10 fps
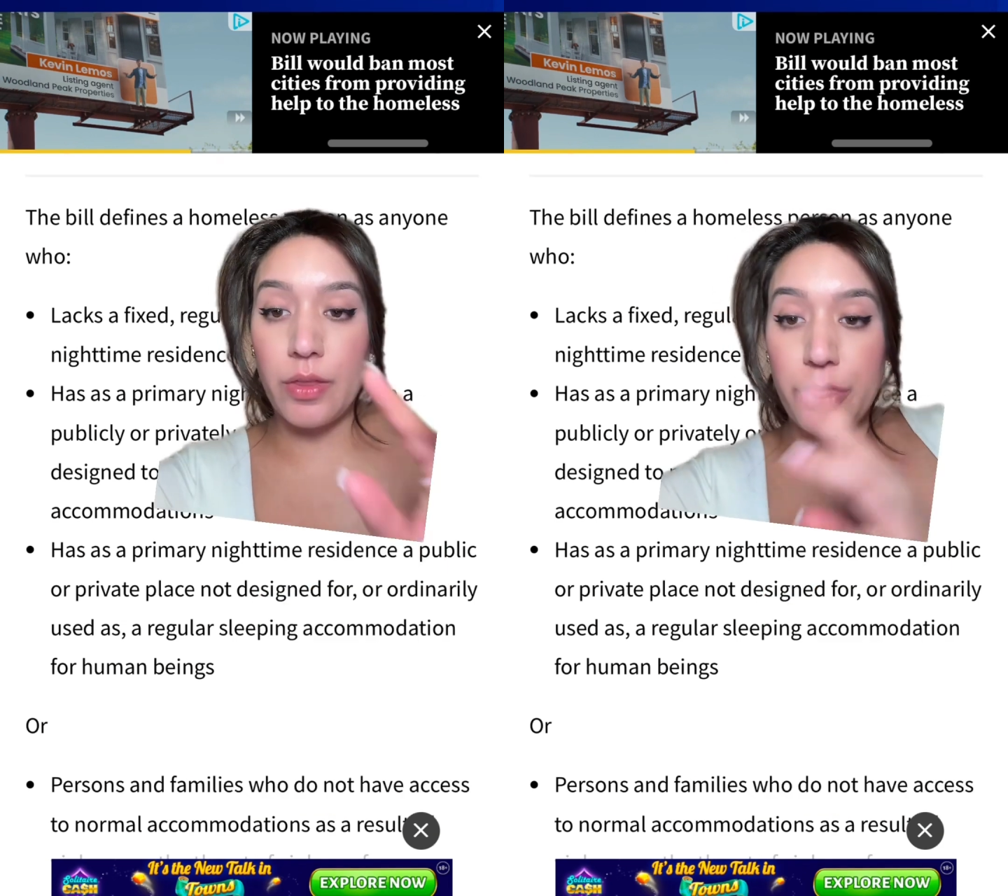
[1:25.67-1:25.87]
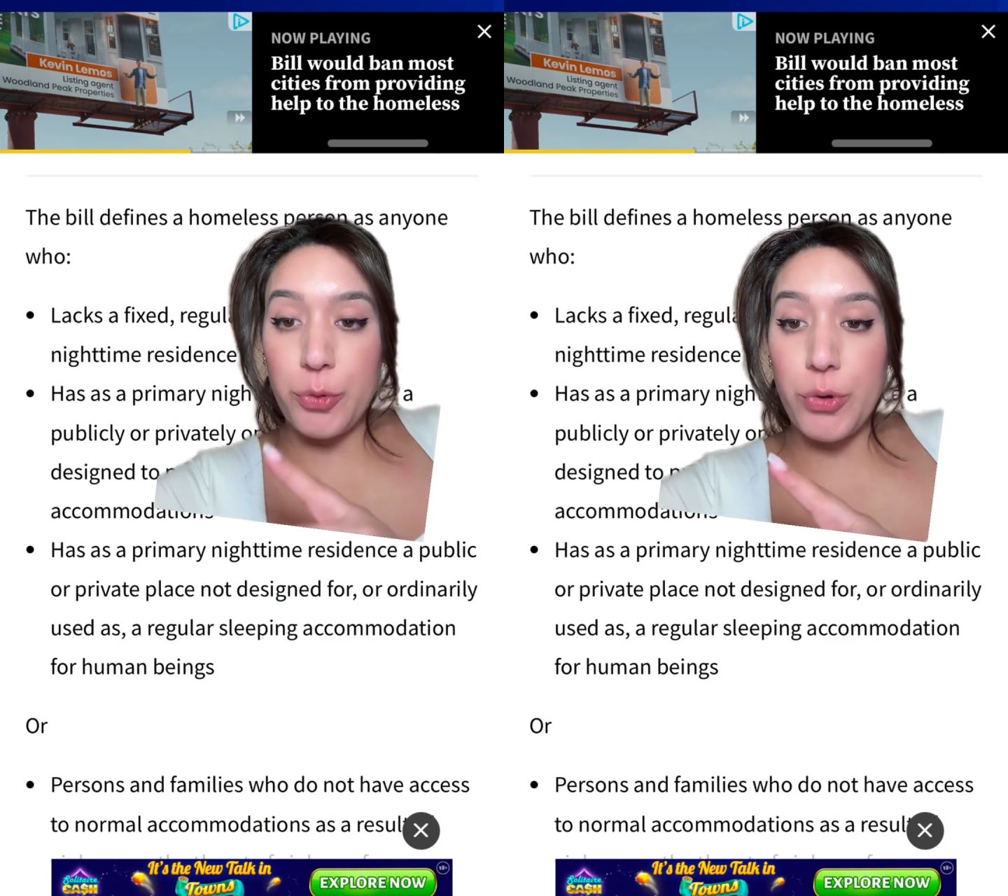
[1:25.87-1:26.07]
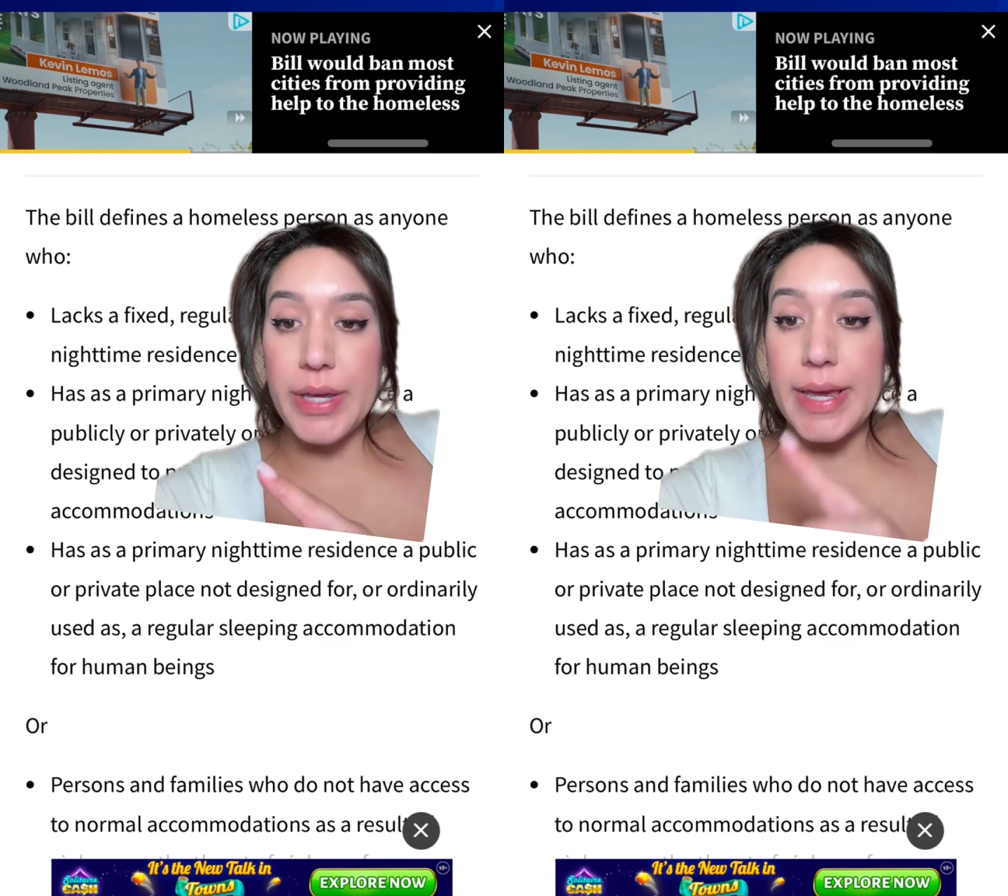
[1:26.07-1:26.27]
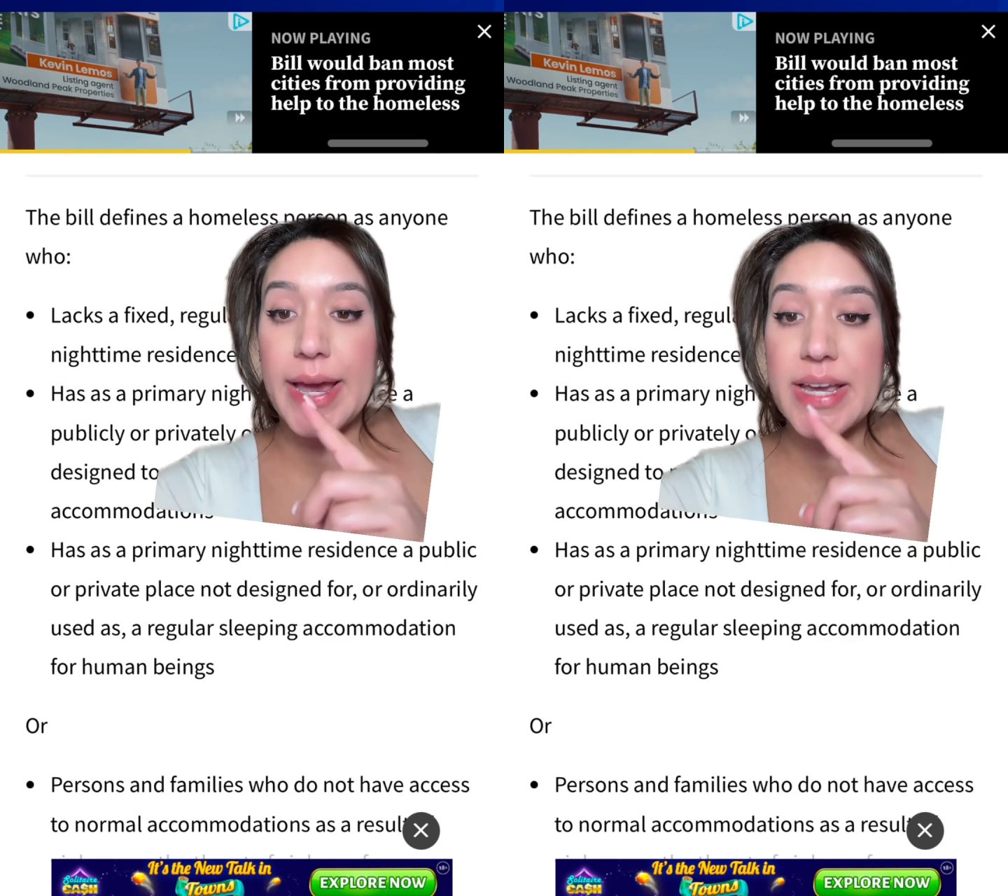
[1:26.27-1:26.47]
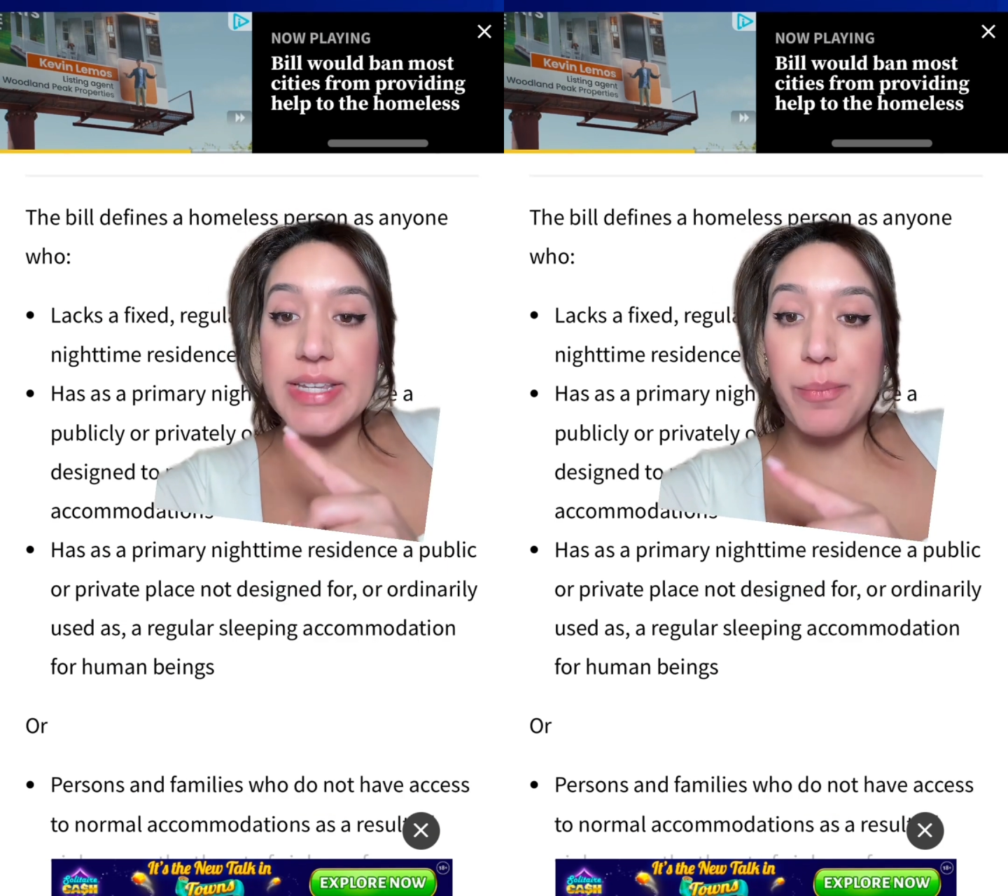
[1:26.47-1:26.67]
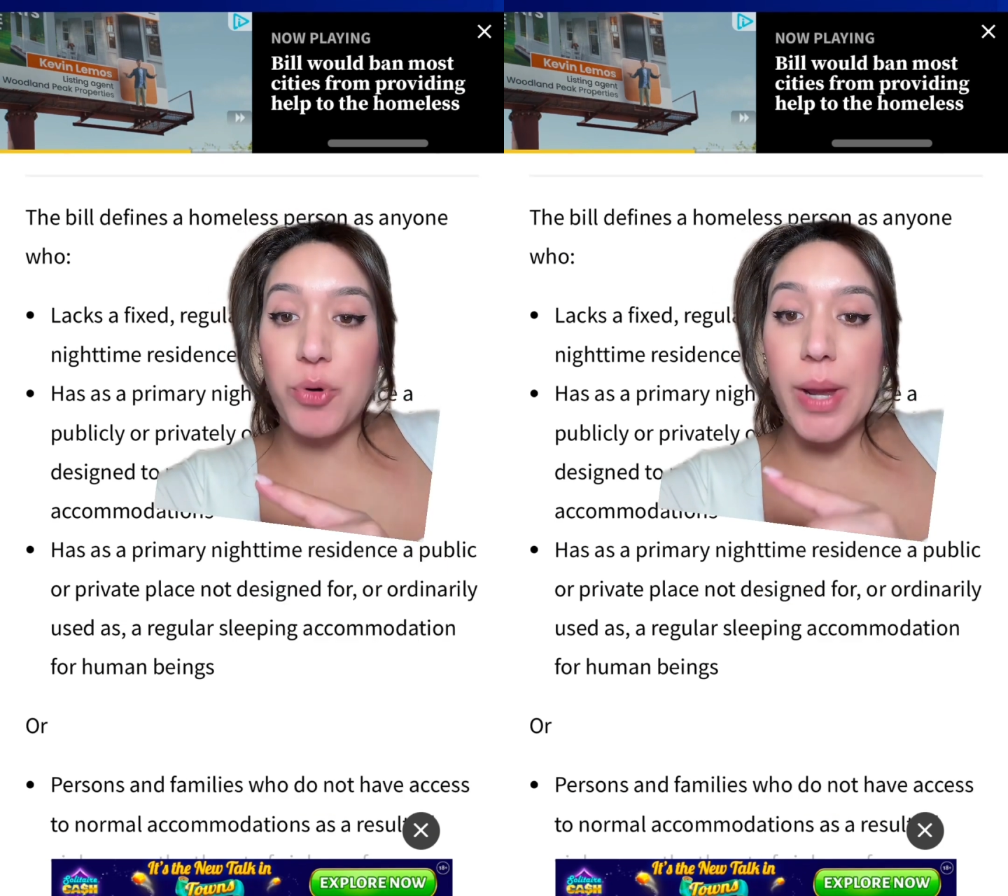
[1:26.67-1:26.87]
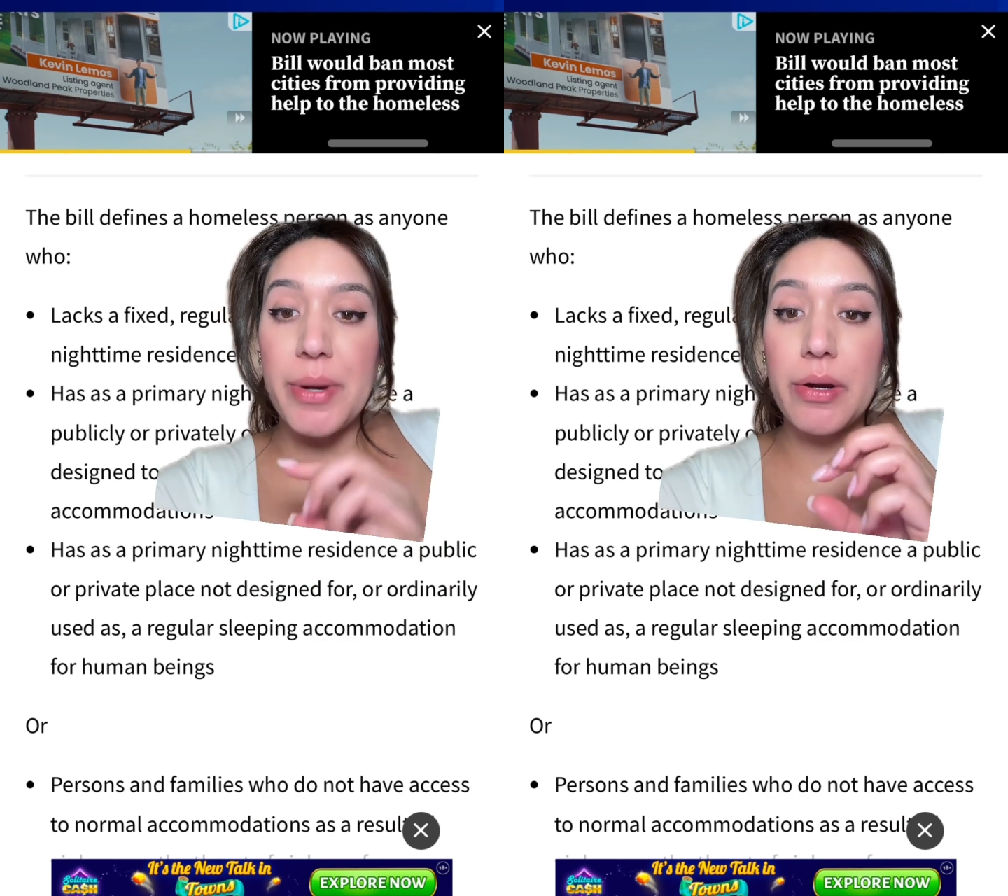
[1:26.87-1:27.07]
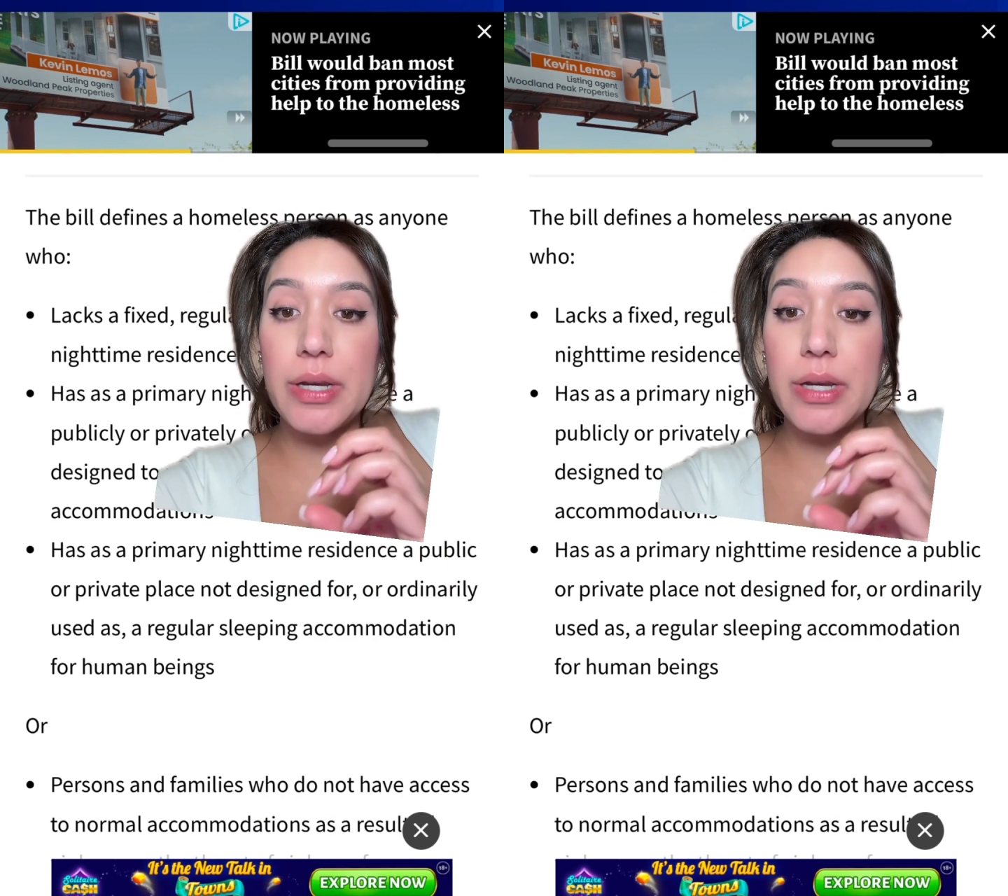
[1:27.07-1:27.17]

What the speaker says: 3, has a primary